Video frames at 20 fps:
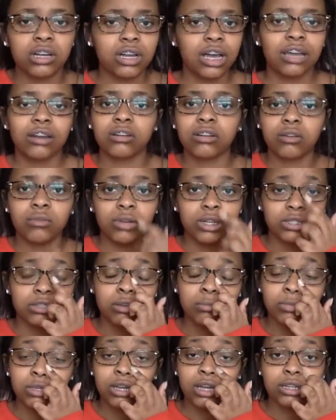I don't know what it's
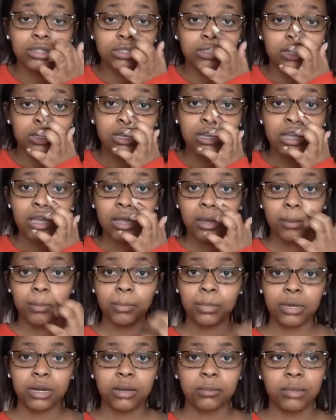going to be, honestly.
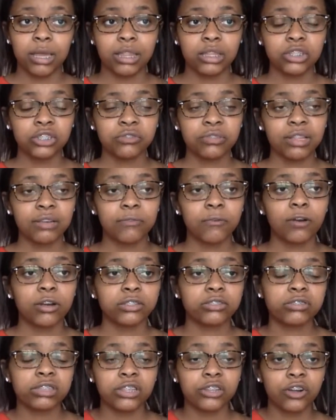But um, yeah, let's look forward
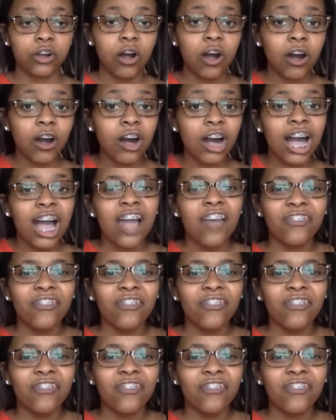to another haul.